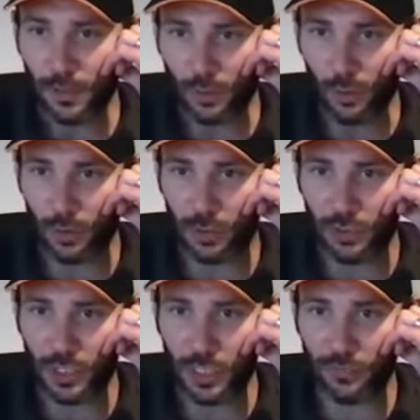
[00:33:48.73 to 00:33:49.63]
Laura, you
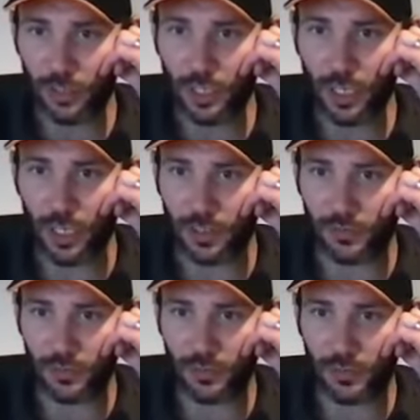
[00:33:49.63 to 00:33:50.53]
should have a card.
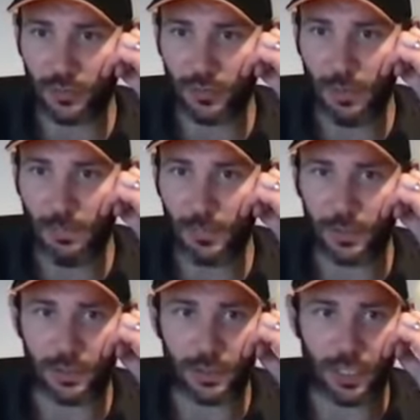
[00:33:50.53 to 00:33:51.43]
If you if you're a member,
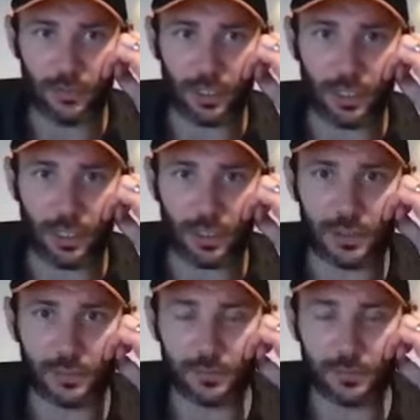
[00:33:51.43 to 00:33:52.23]
you should have a card.